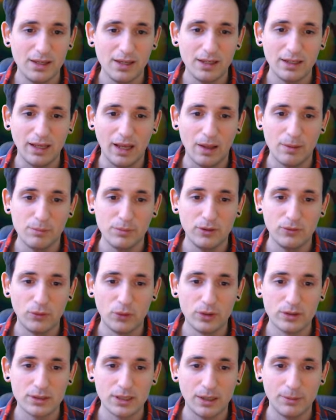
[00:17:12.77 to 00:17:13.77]
can be,
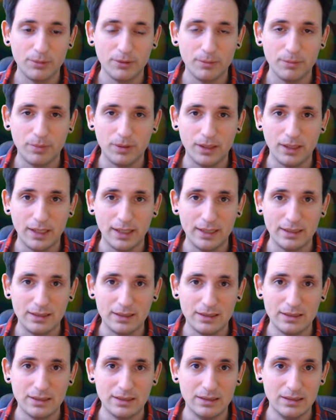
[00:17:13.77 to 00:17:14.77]
for example, played
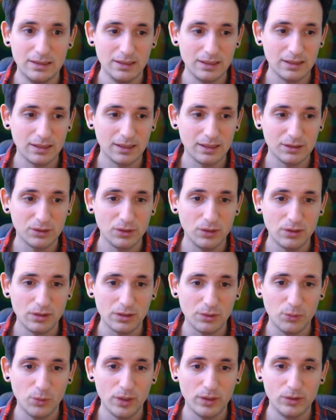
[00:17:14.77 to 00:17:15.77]
in a discard lock
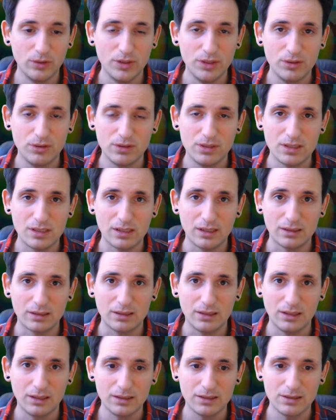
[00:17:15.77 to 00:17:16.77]
where you need to discard
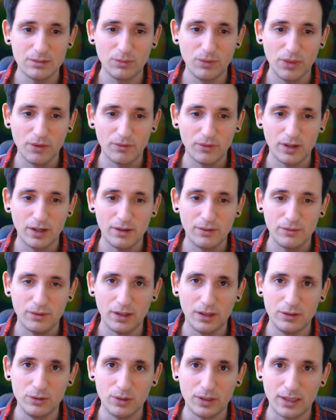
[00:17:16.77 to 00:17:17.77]
cards. With the
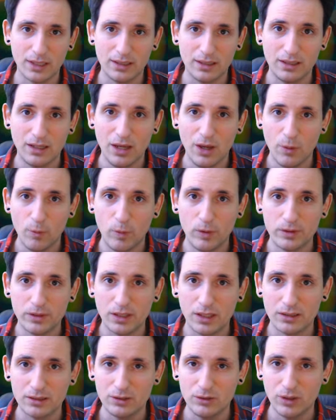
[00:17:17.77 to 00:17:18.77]
Firefly you're getting 1
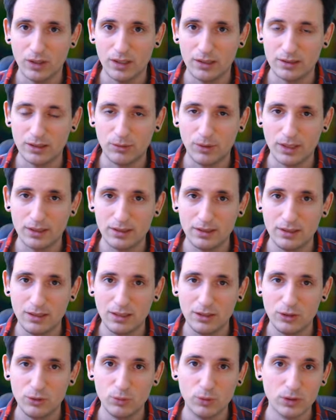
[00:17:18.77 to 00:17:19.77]
card in your hand
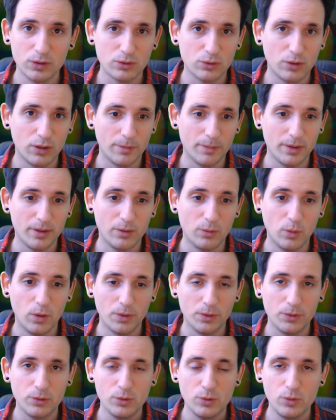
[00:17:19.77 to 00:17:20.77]
directly. You would drop a
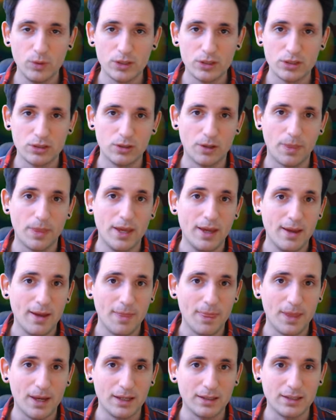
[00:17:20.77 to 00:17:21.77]
1/2, which is not
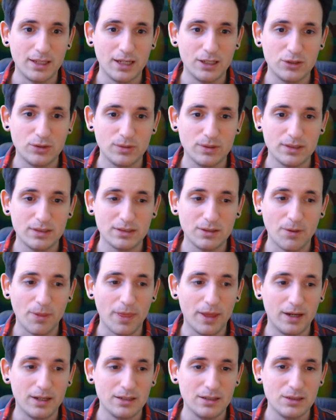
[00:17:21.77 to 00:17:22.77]
that dangerous, so
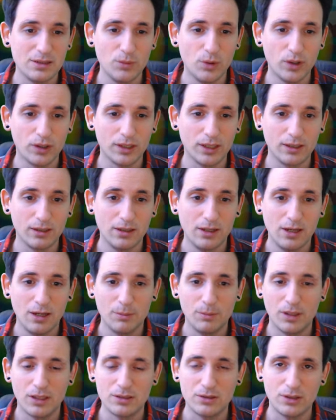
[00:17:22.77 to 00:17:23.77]
there it's working.
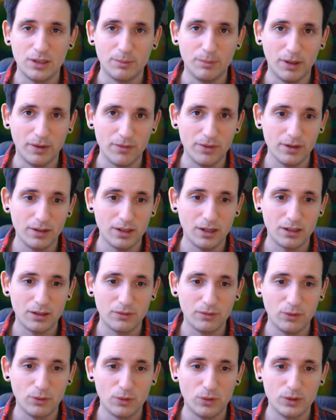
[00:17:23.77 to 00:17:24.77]
Plus you can buff the card,
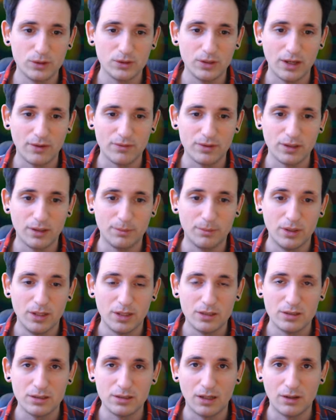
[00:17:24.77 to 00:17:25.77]
of course. You have some
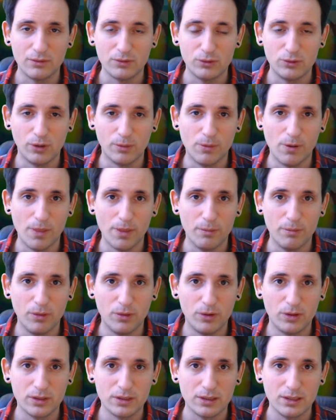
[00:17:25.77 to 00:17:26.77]
stuff to drop on the
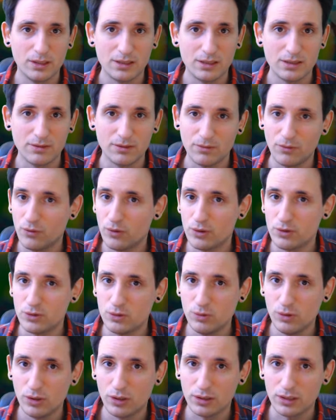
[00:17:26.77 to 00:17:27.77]
board. For
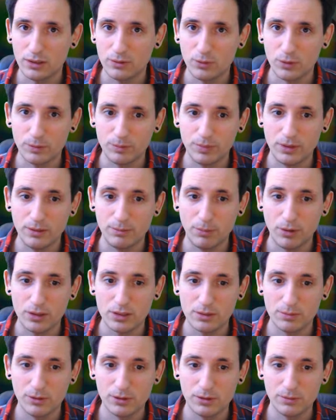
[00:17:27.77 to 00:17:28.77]
Zoolock it would be
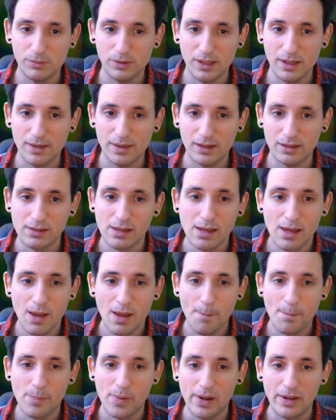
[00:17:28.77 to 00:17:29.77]
possible to play that,
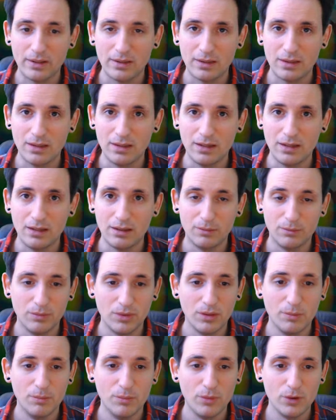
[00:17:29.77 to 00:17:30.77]
but the
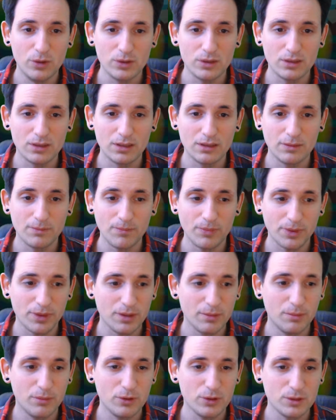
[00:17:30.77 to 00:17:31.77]

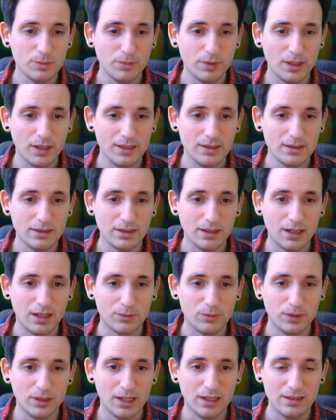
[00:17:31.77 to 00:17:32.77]
most plays the
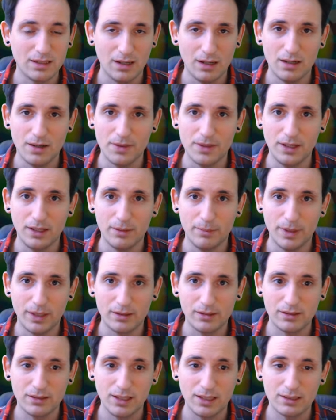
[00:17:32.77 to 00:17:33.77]
card will get are the
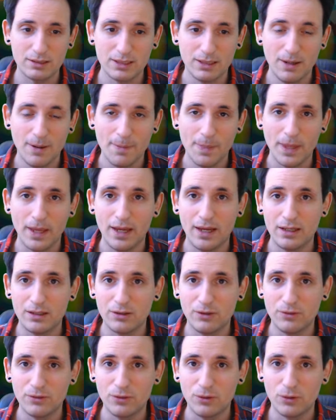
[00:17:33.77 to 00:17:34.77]
elemental decks, and
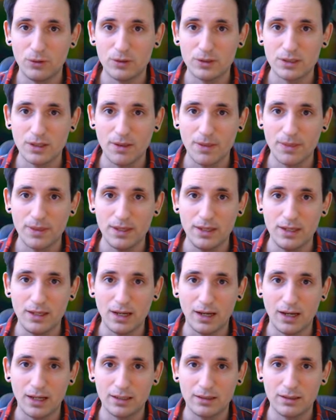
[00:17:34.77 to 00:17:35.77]
of course the
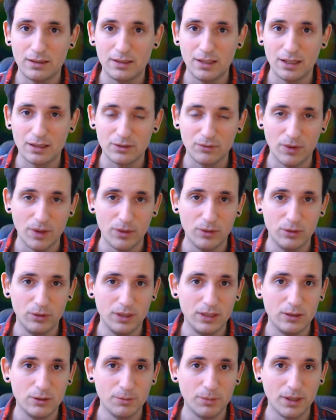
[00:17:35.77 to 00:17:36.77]
Hunter decks where you
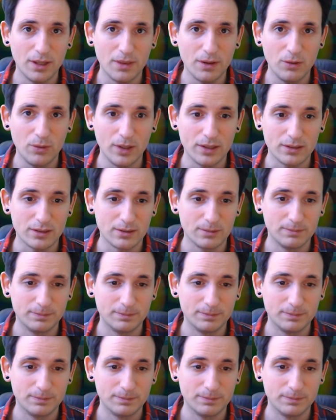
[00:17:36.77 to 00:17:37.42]
need to play the quest.